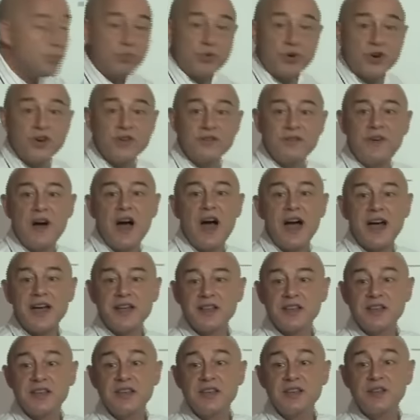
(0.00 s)
provide
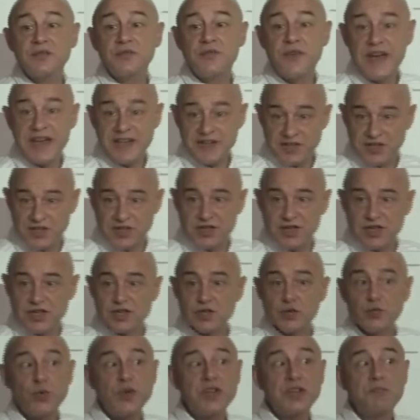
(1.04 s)

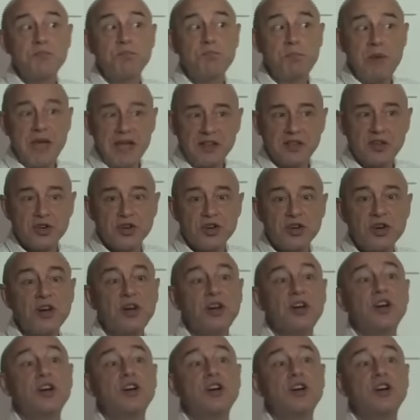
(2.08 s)
investors with better